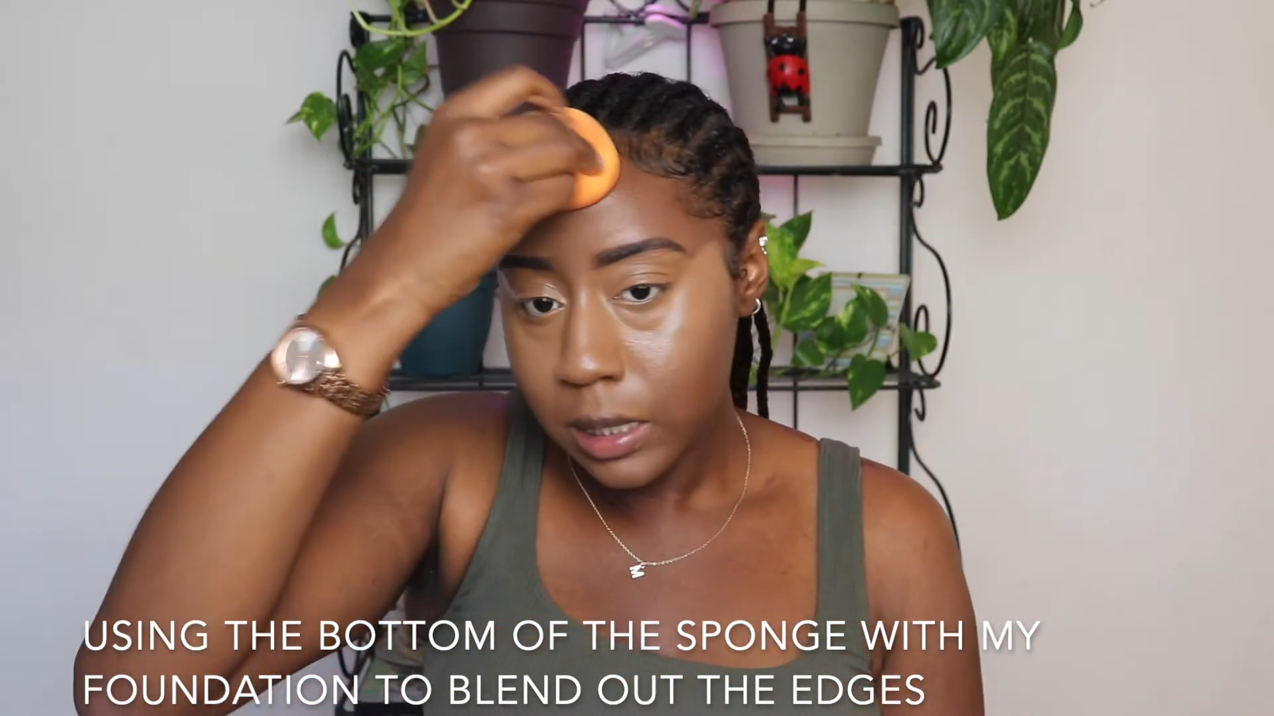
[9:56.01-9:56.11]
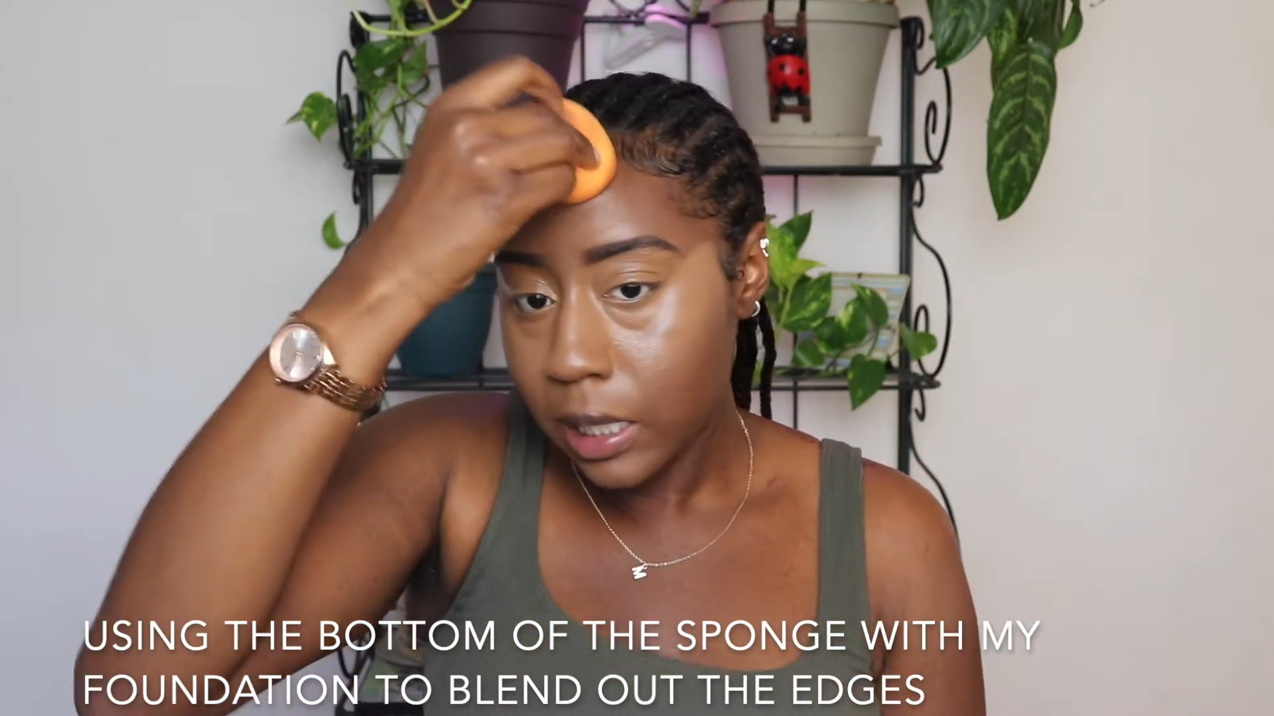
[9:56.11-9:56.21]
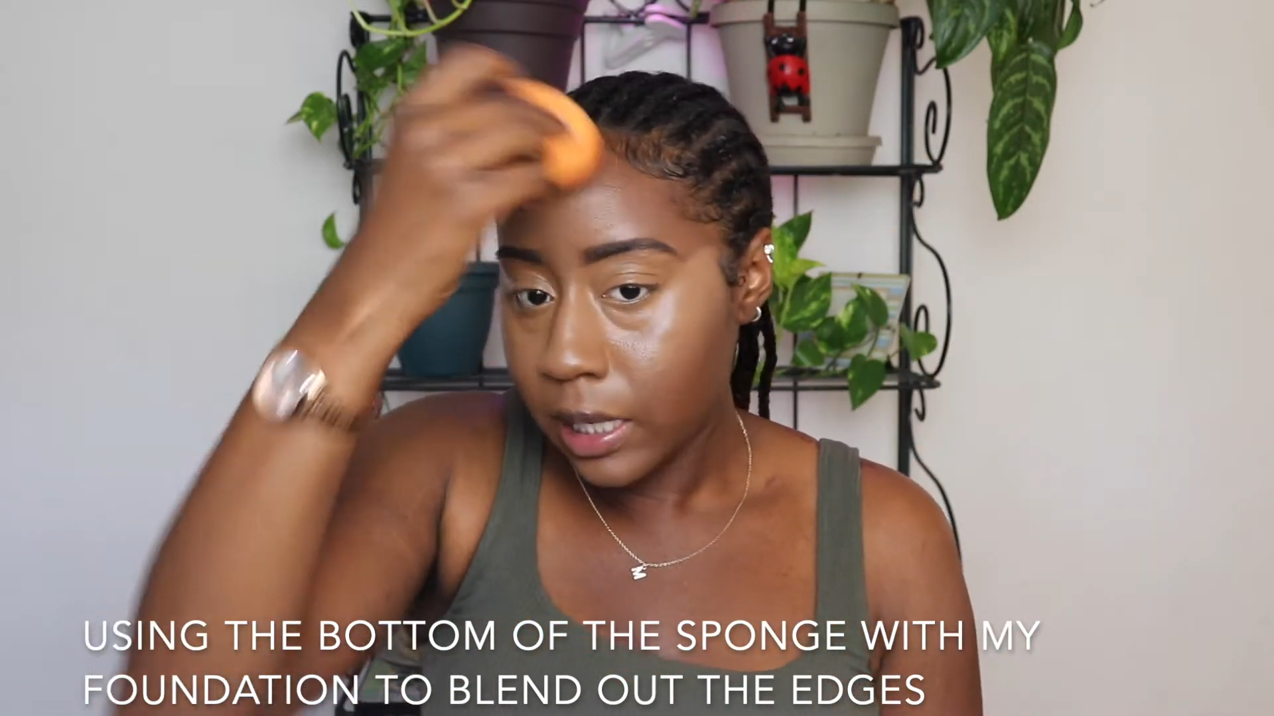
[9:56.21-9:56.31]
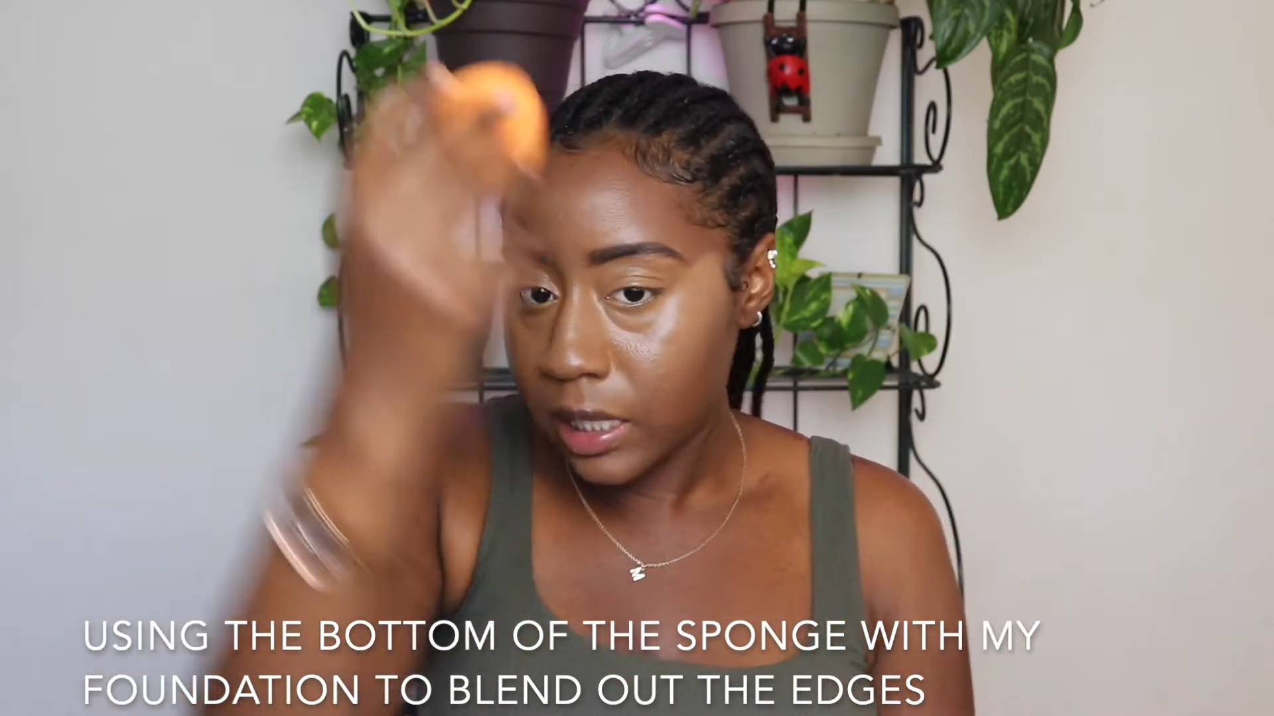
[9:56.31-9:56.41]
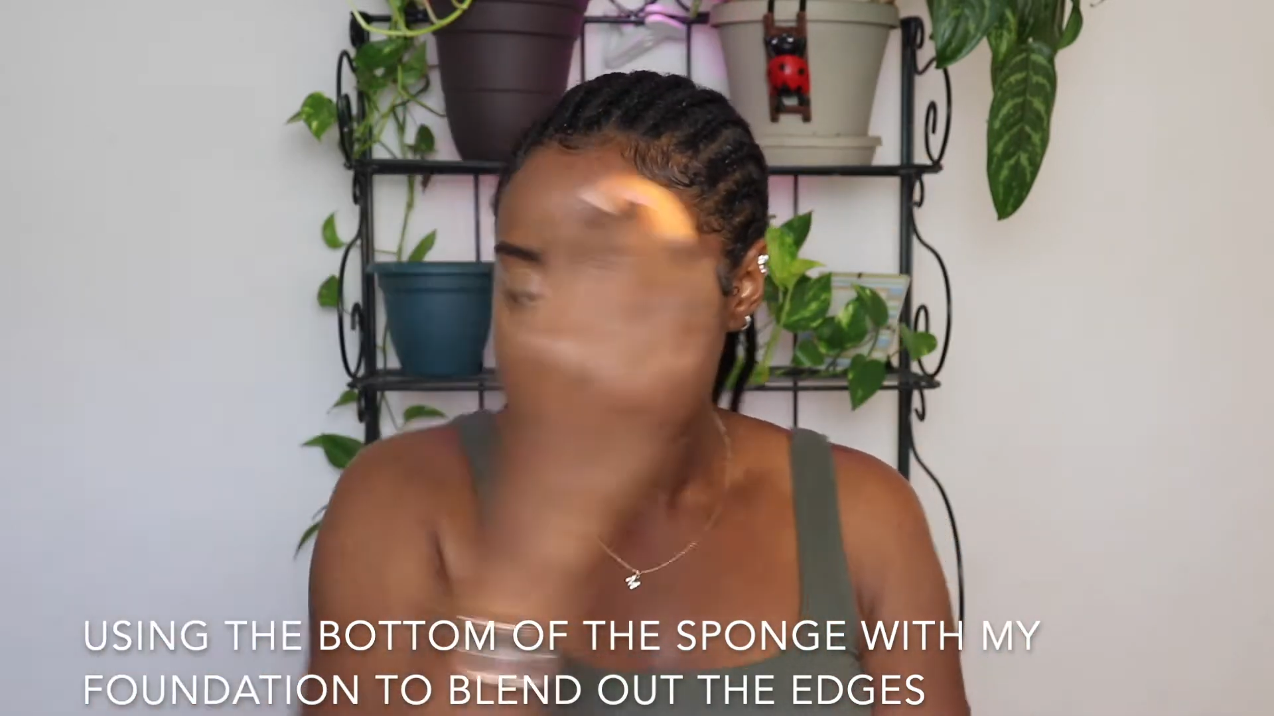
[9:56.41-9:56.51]

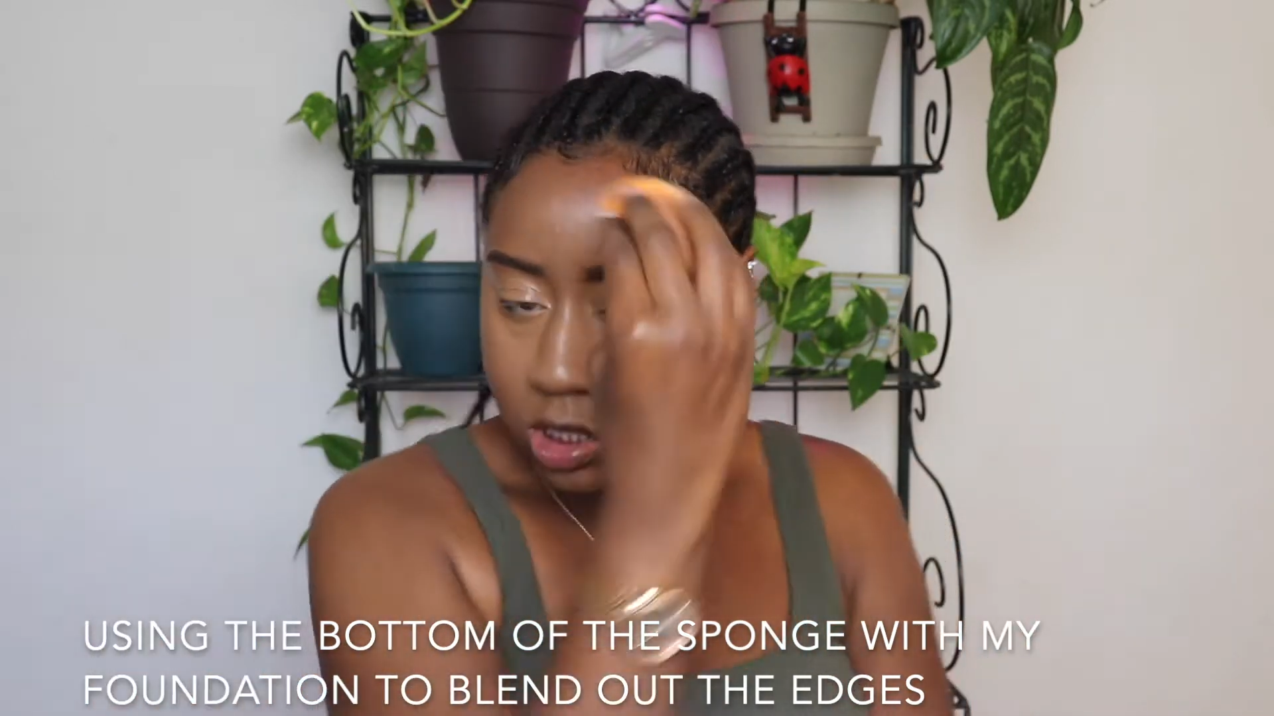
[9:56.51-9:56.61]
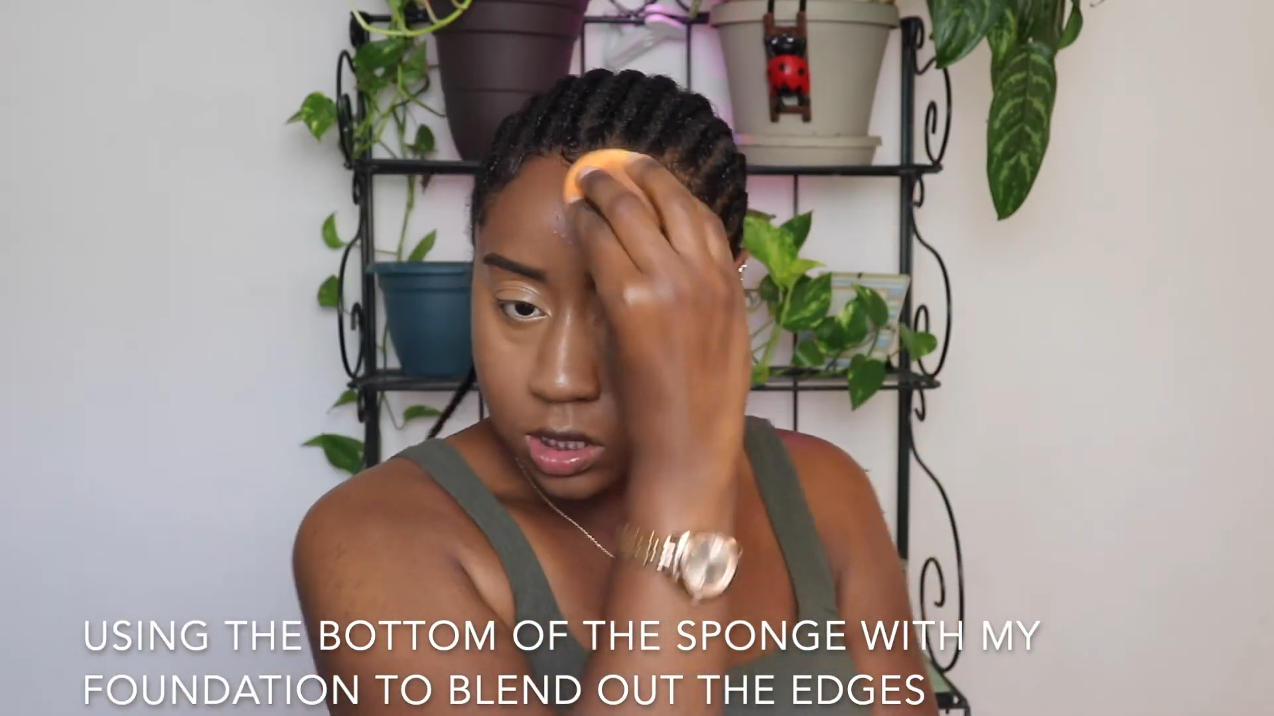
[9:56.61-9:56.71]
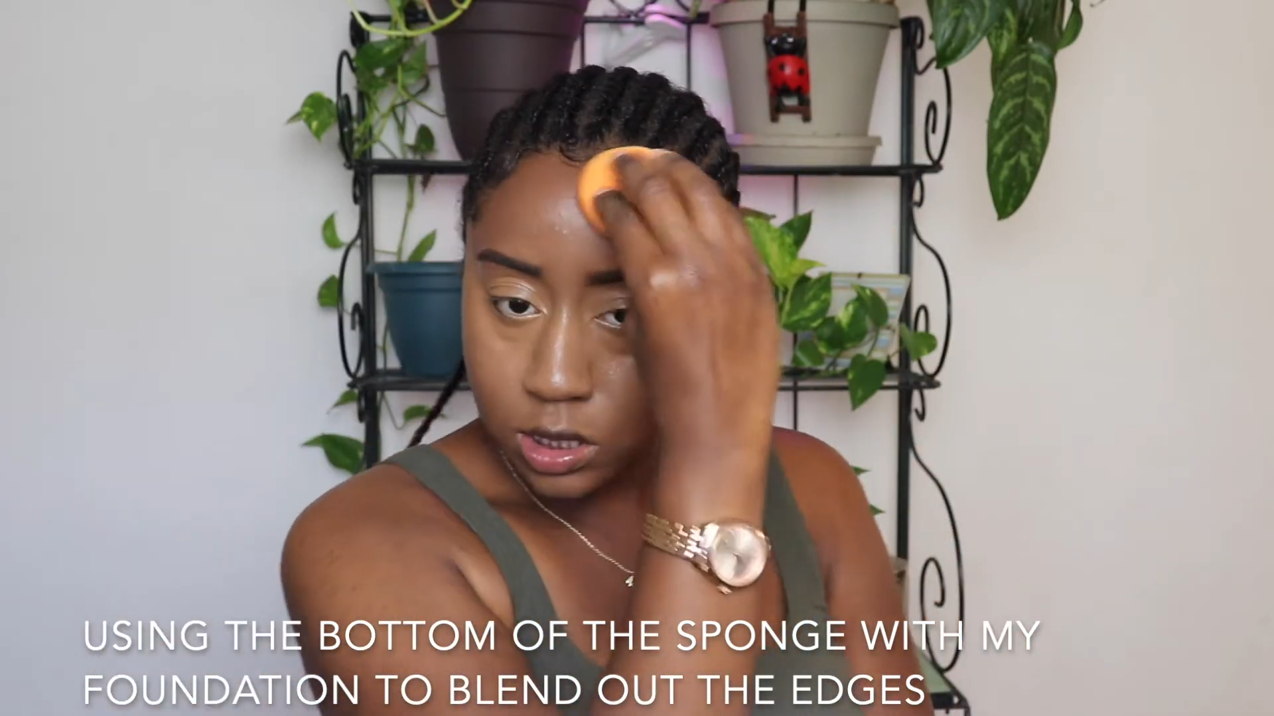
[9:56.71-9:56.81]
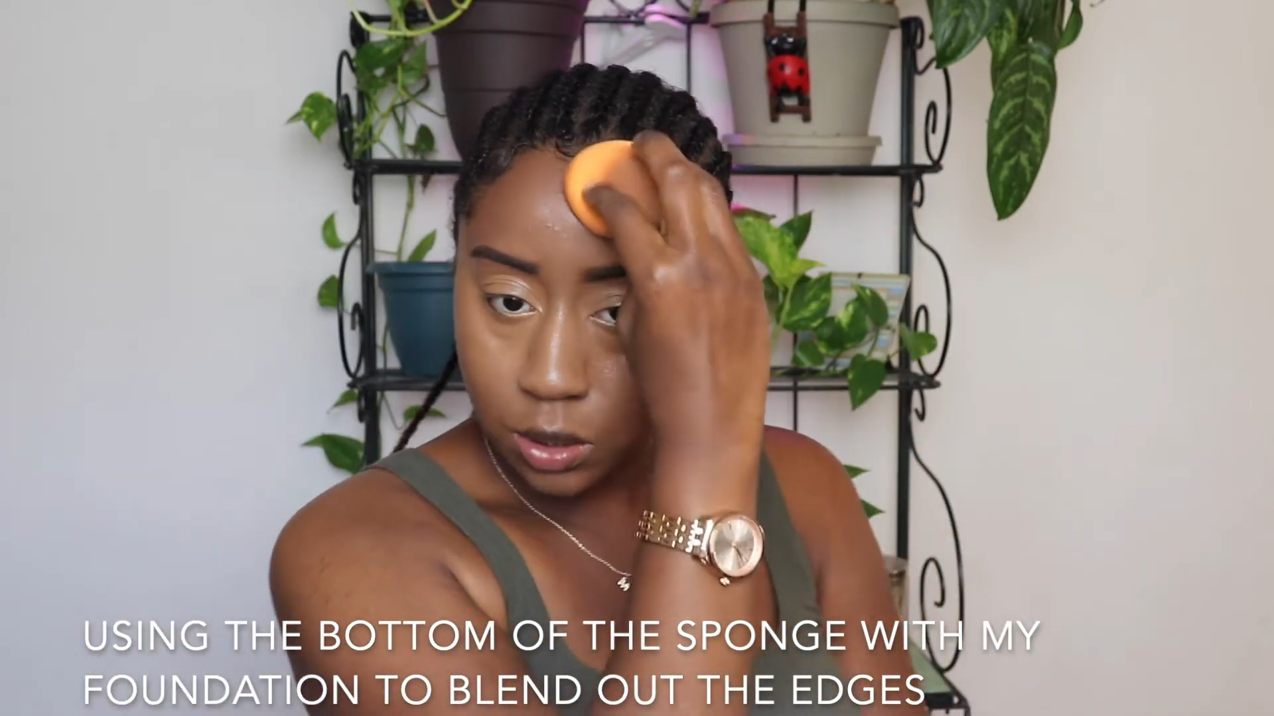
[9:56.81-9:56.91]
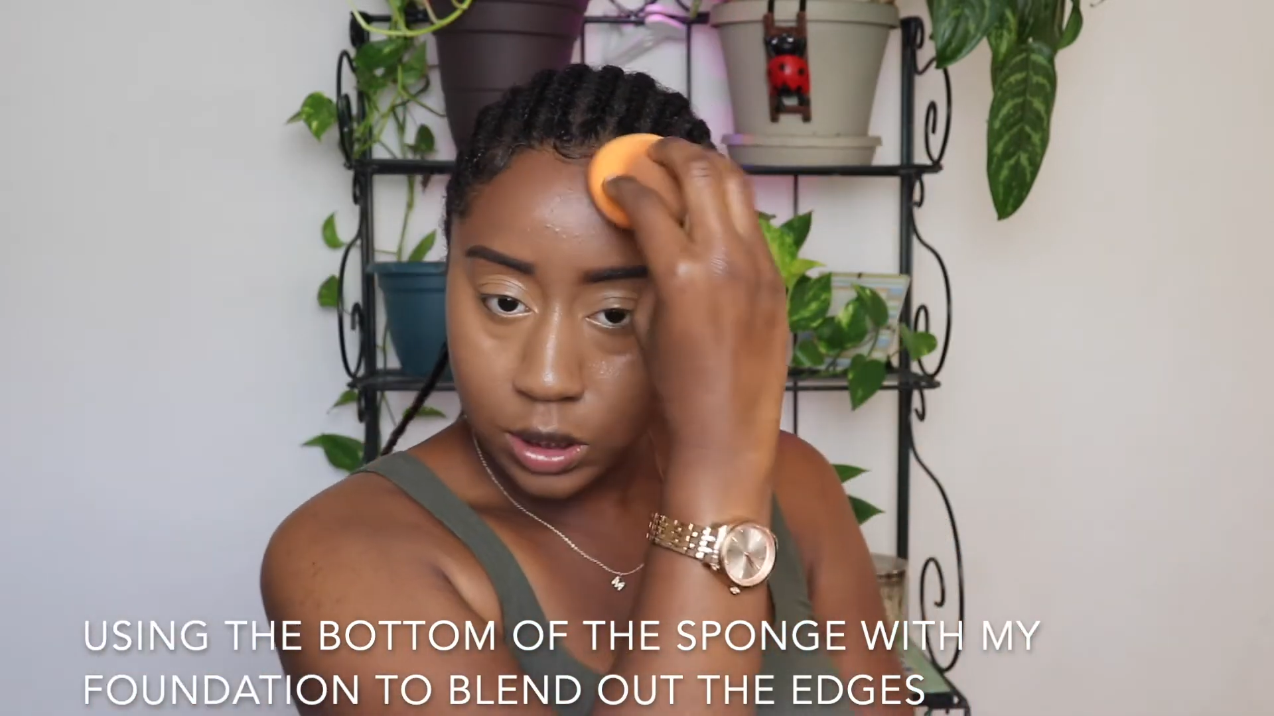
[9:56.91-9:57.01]
the edges so